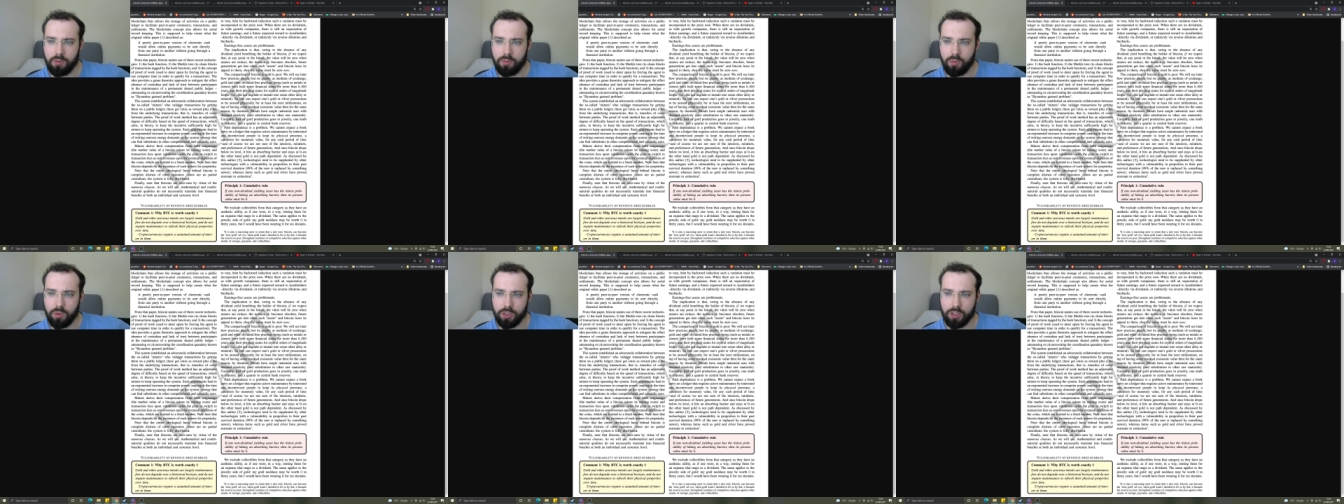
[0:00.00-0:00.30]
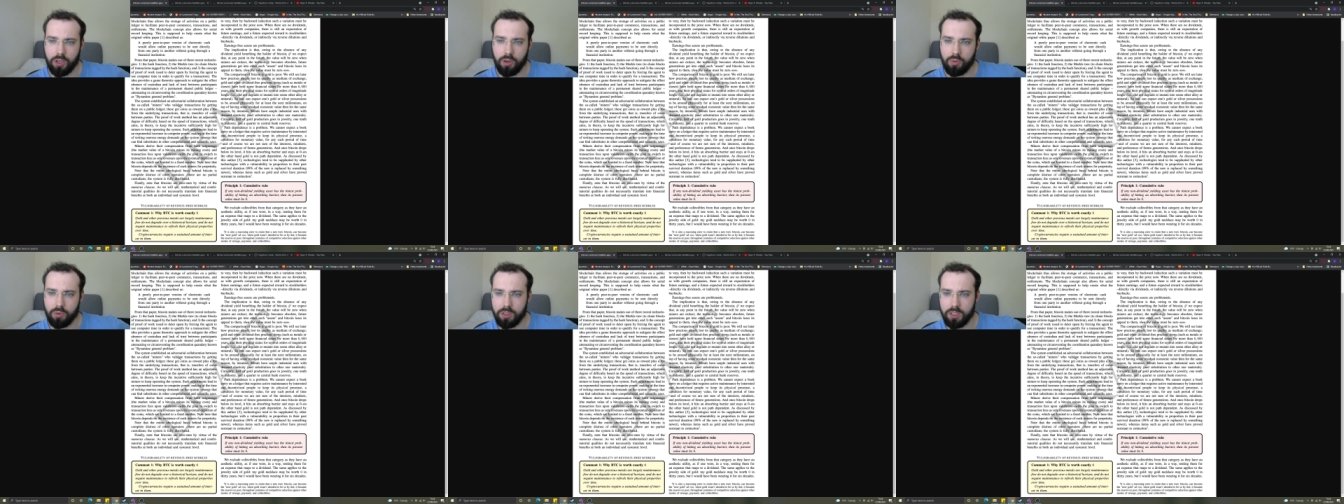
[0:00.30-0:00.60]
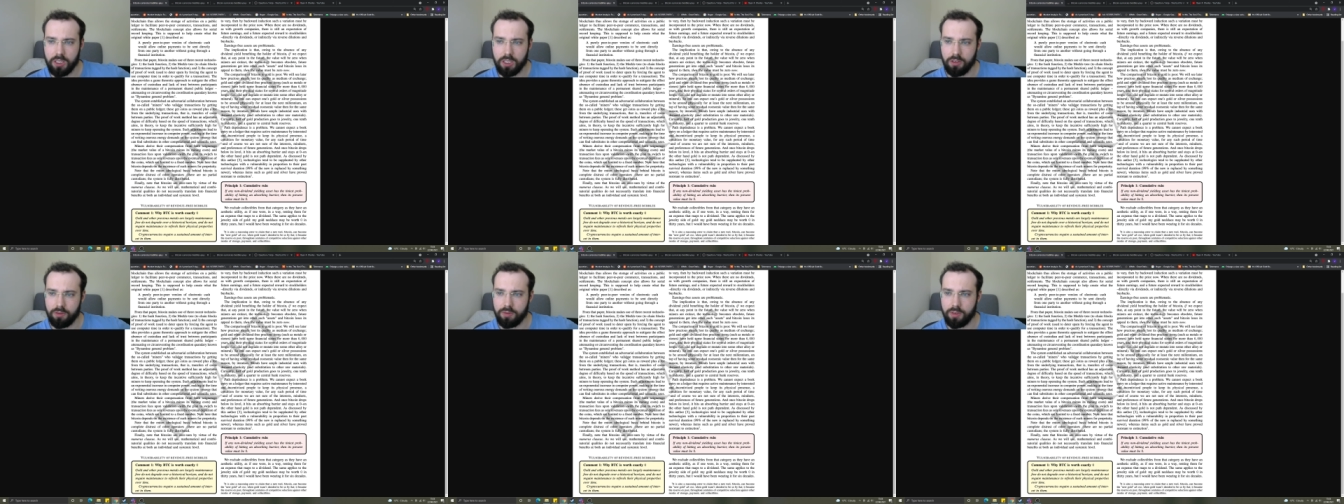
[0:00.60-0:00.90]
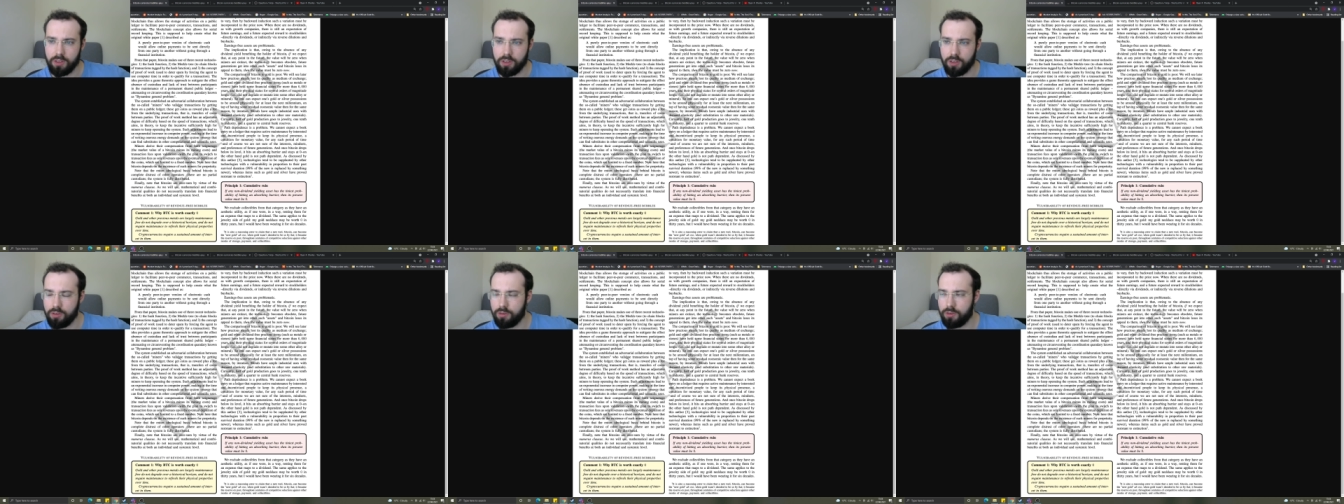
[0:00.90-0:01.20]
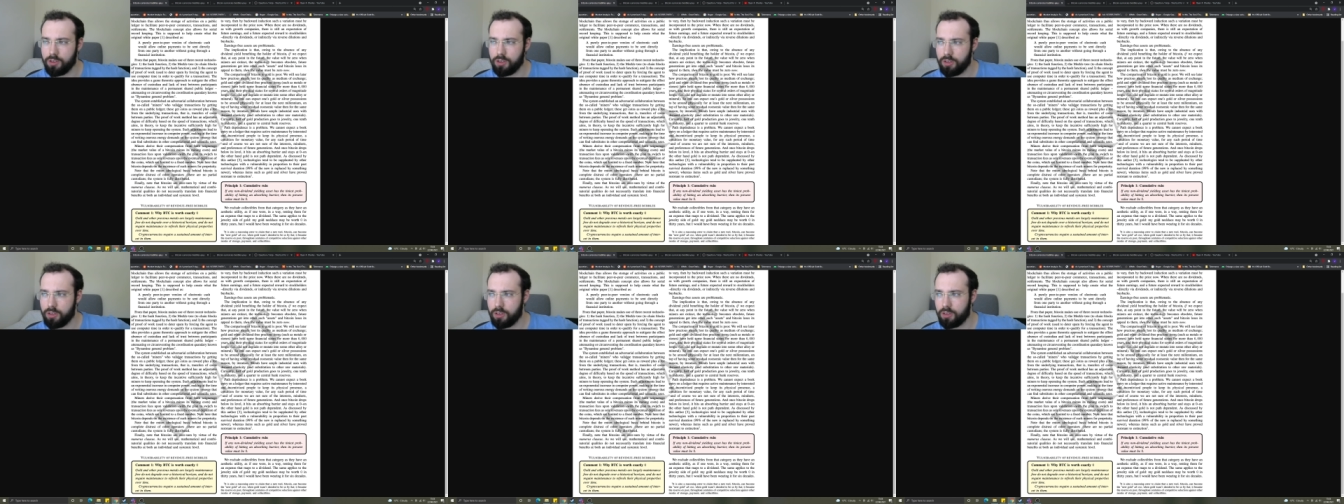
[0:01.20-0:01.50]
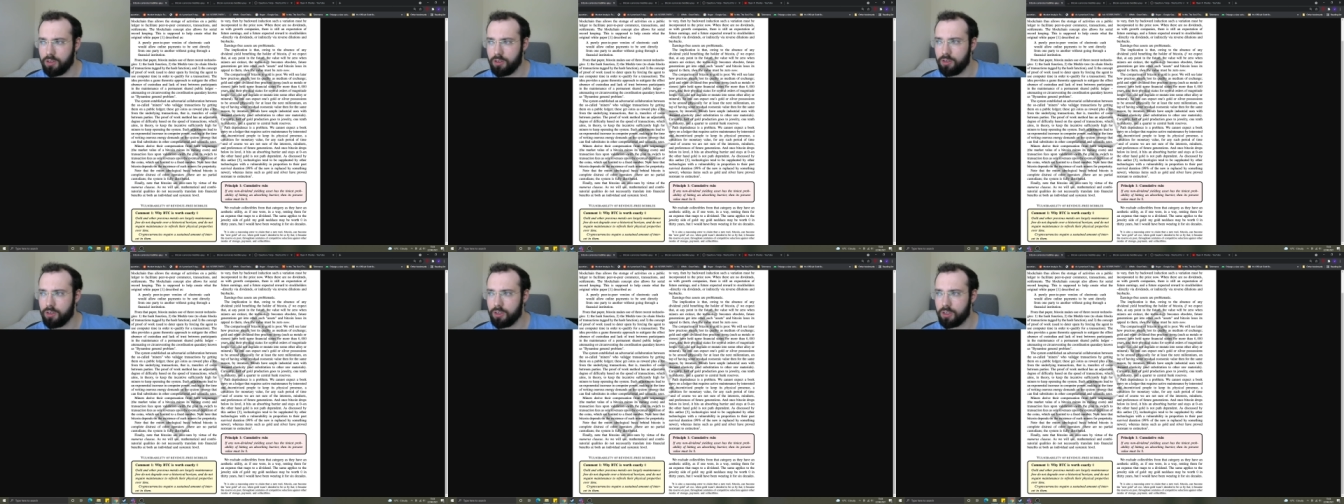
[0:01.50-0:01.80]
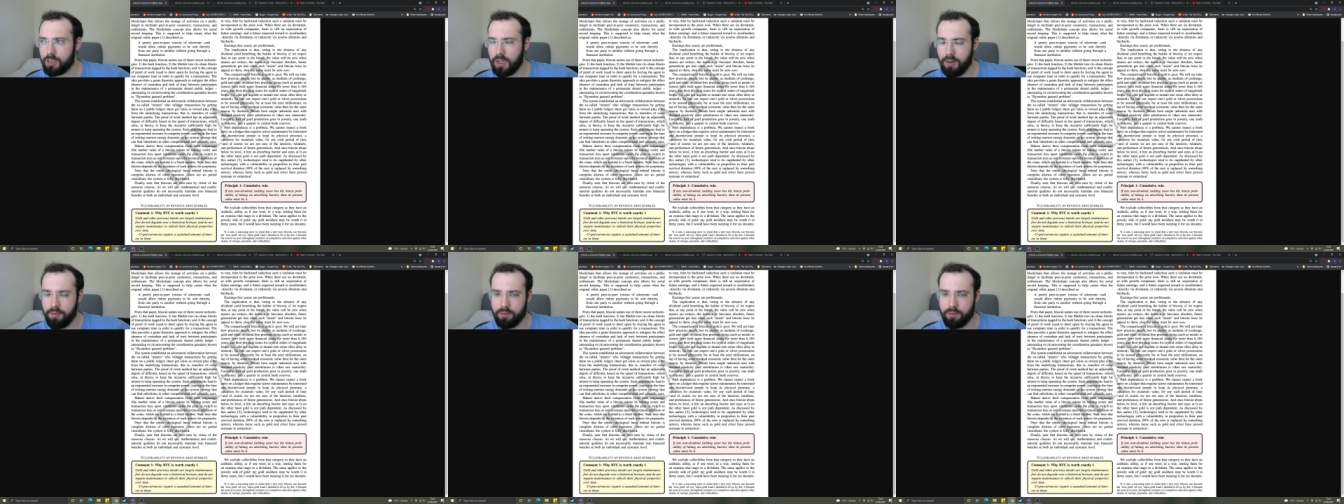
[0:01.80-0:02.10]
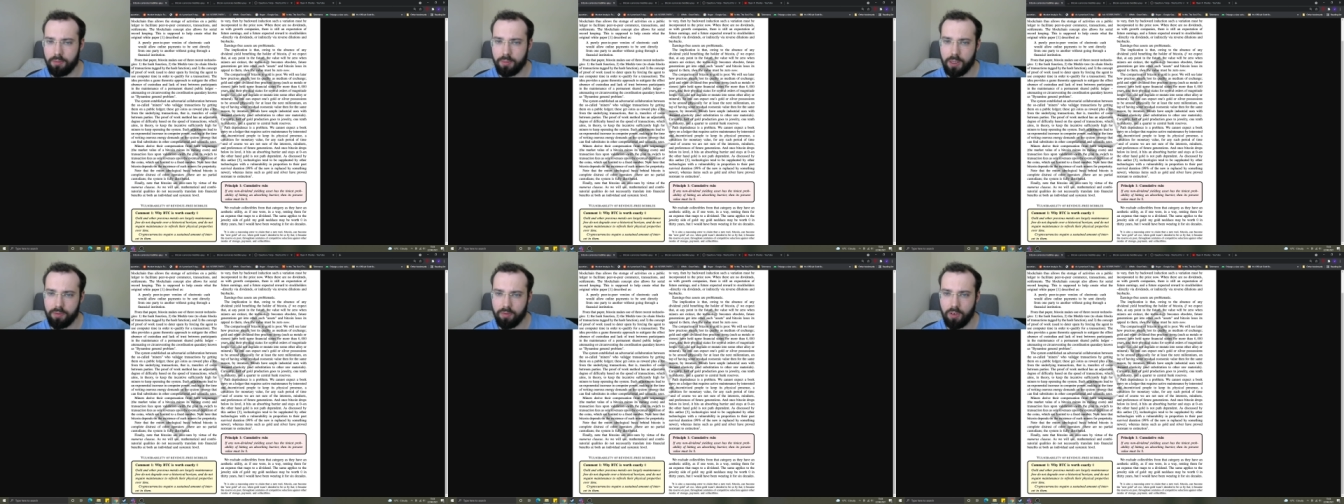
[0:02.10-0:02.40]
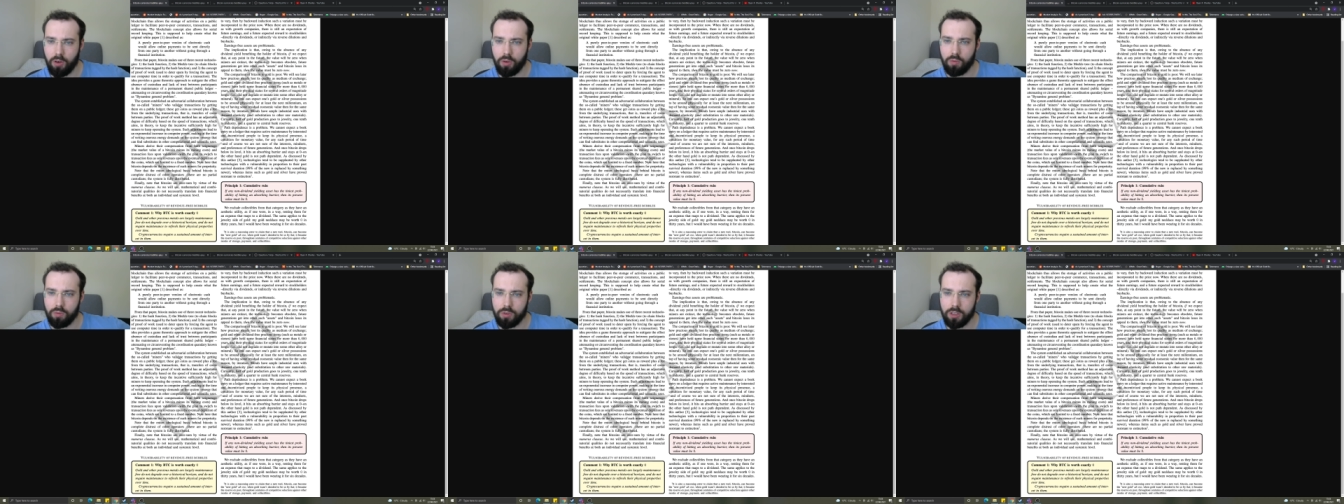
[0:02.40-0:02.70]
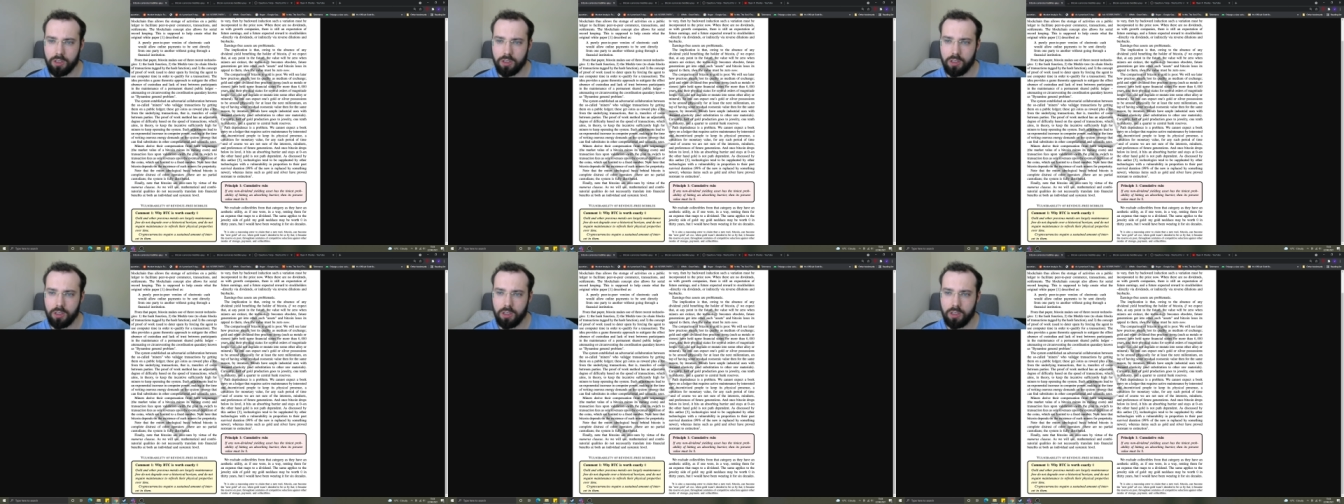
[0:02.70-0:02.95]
Whereas gold and silver, you just you just have them in a vault,